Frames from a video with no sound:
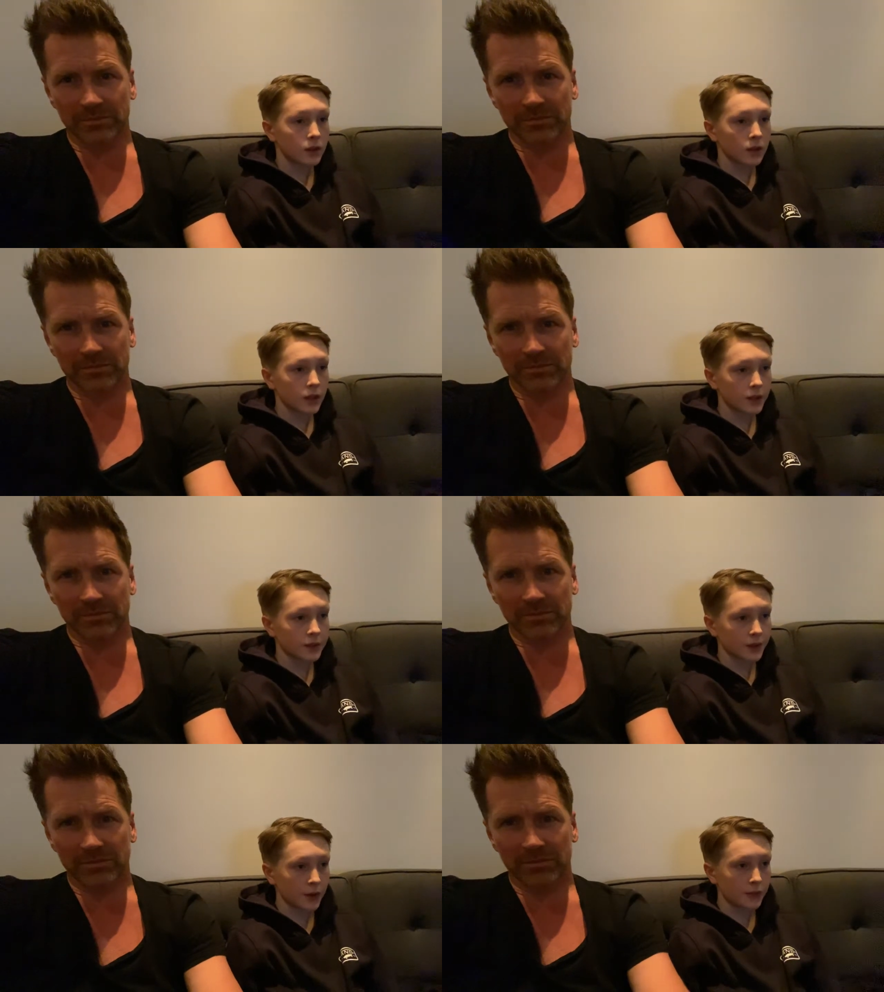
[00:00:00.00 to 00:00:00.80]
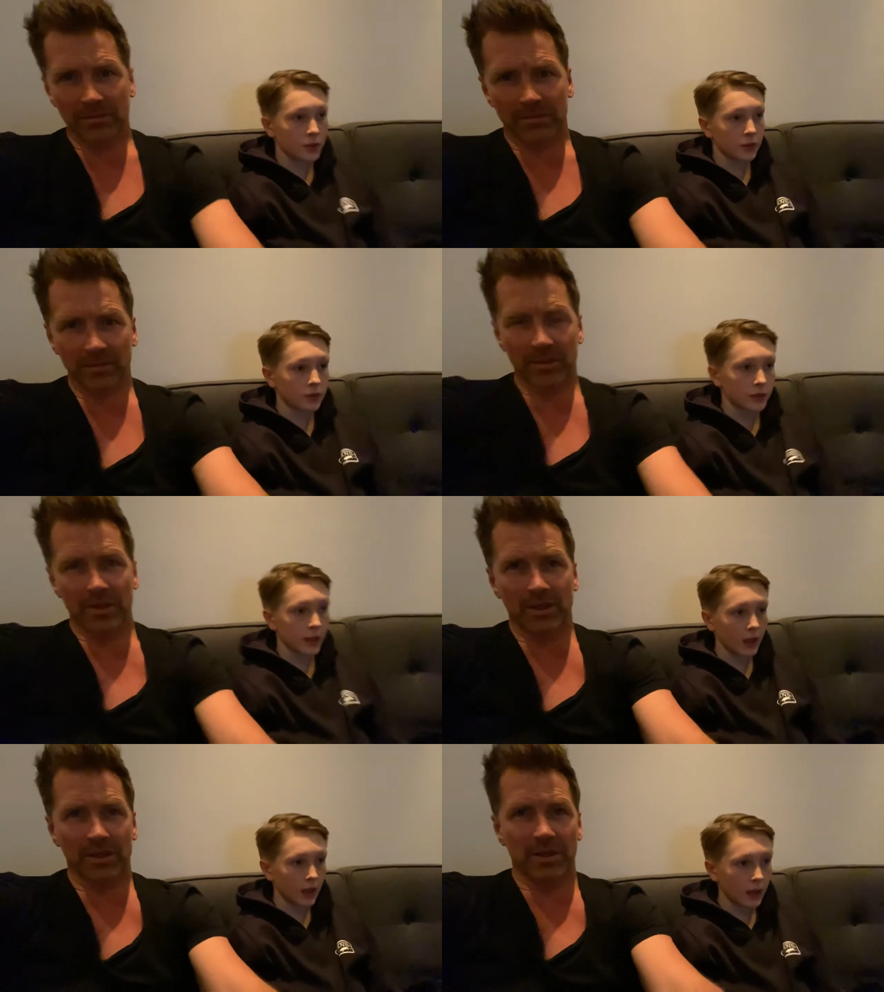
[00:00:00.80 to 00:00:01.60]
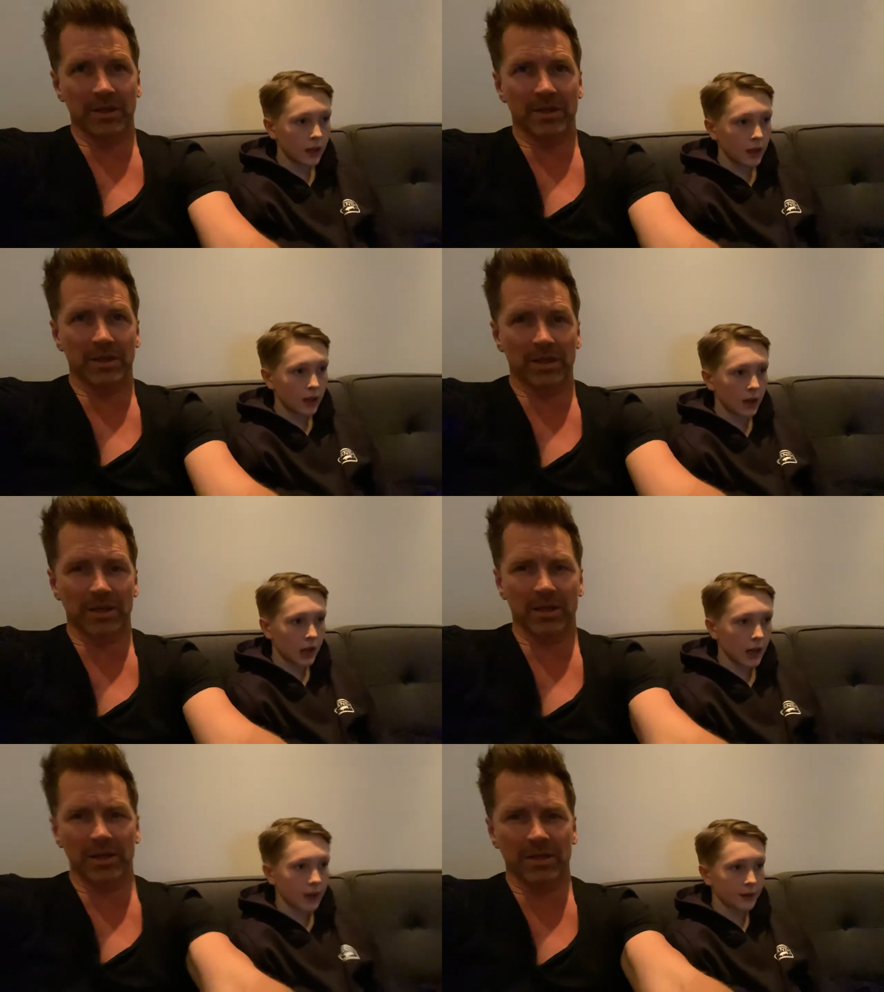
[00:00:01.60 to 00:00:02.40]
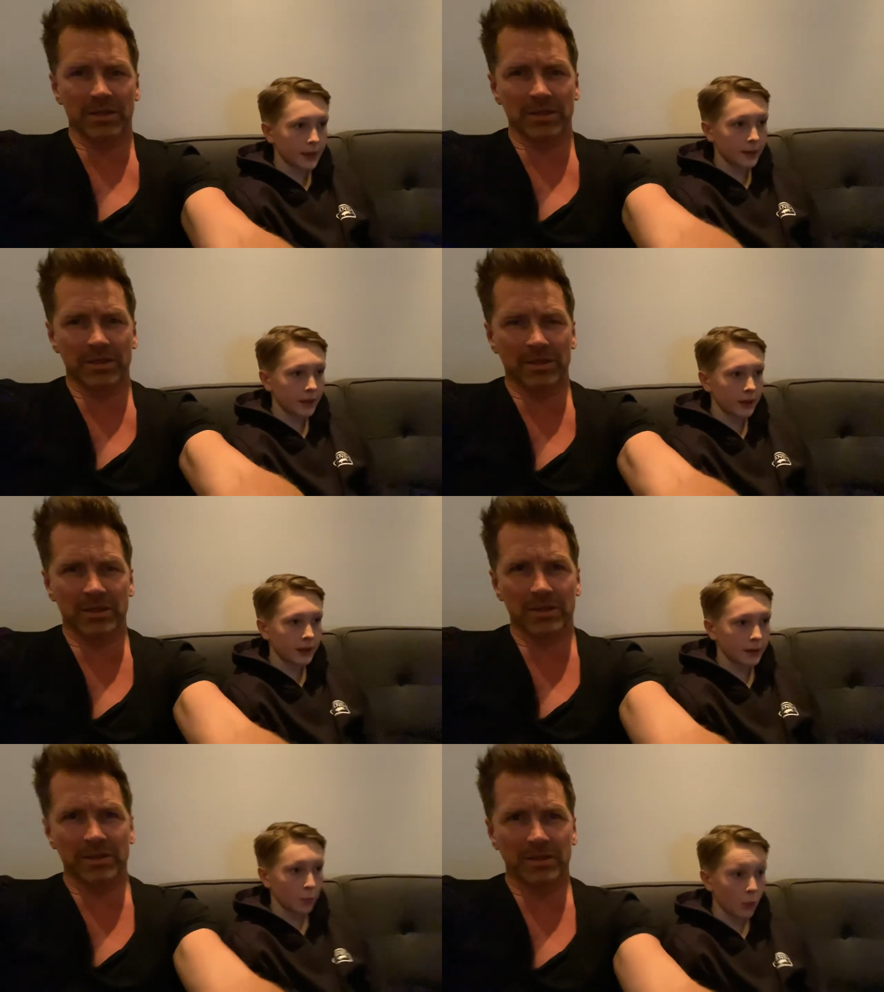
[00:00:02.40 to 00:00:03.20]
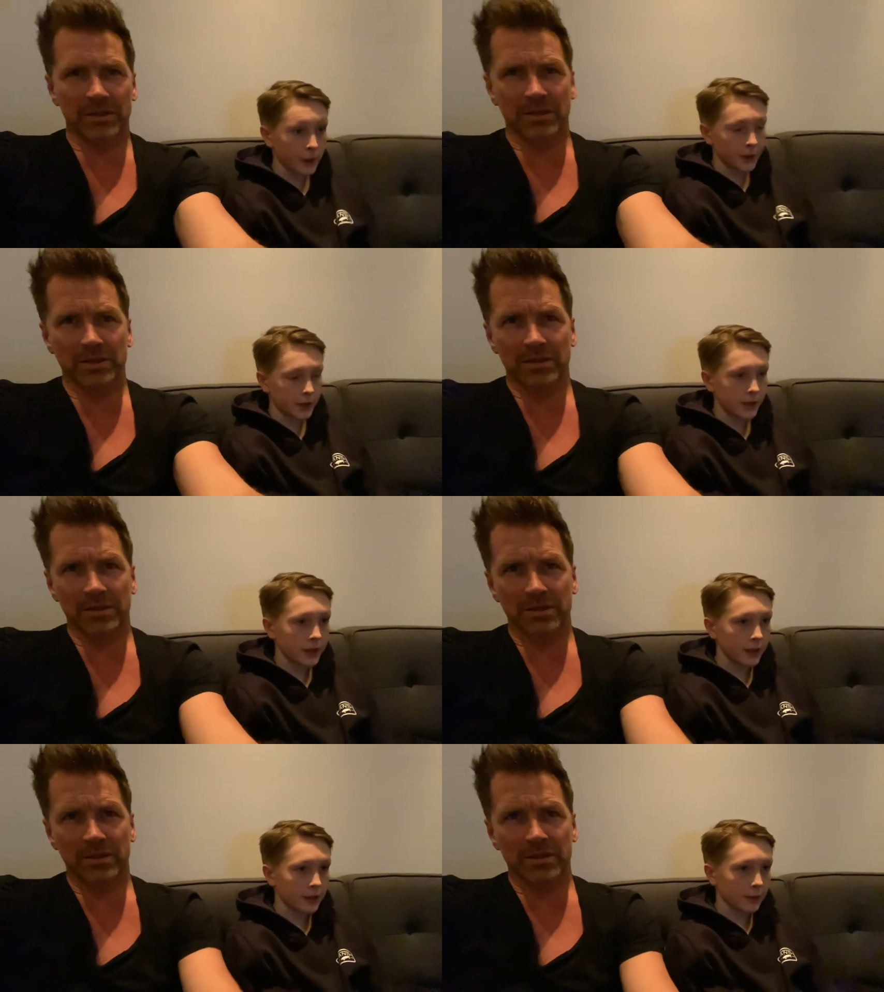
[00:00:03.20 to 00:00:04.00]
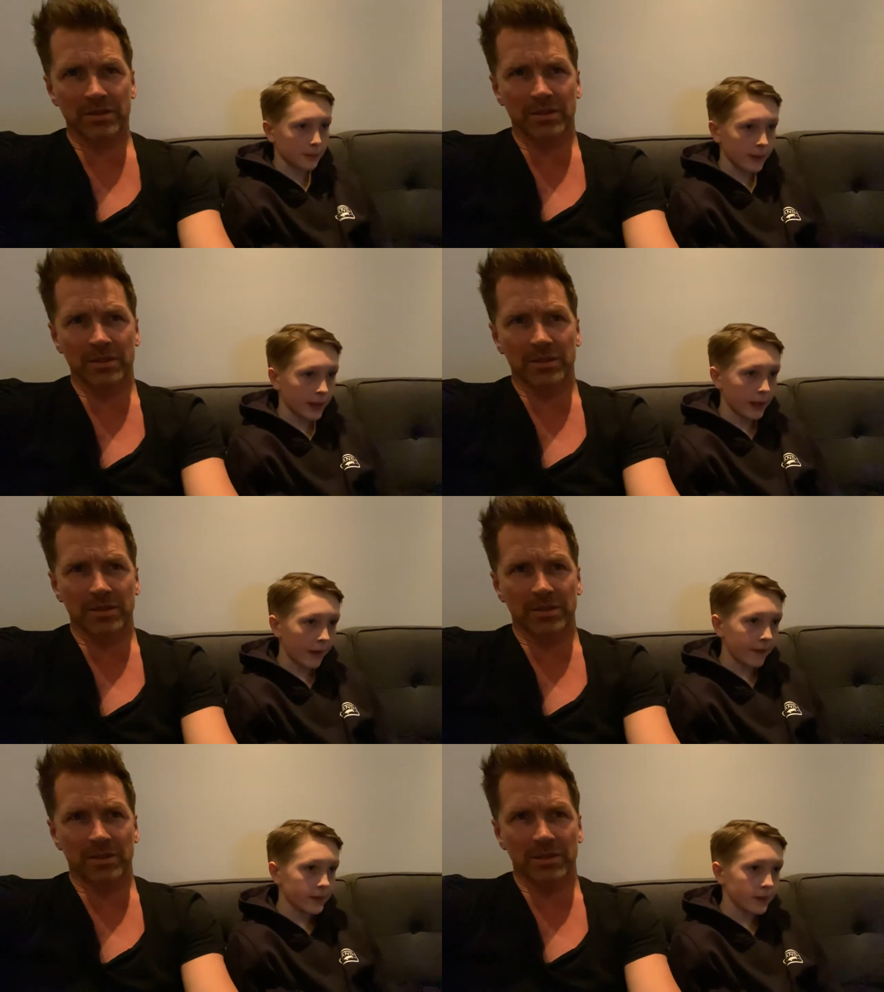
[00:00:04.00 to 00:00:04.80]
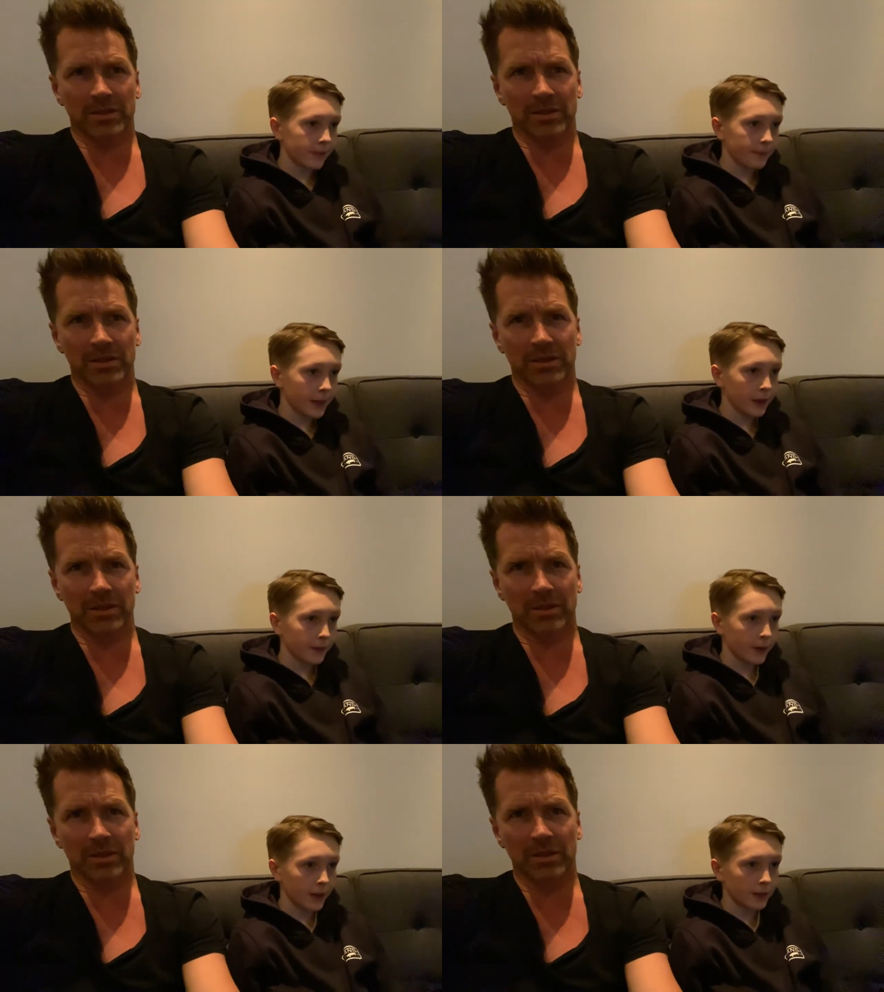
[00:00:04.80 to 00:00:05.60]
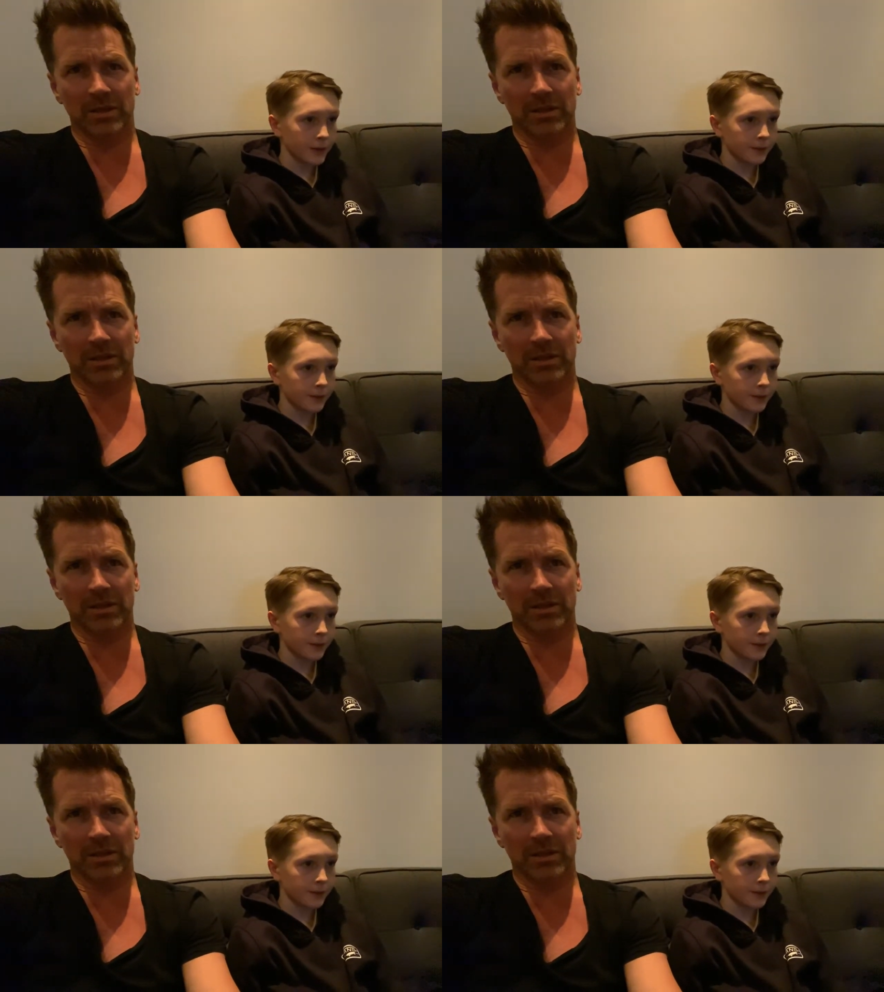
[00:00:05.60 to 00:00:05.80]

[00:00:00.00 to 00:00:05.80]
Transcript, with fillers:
Speaker 1: He deserved to, and they uh, huh They the Warriors that they were playing against in the finals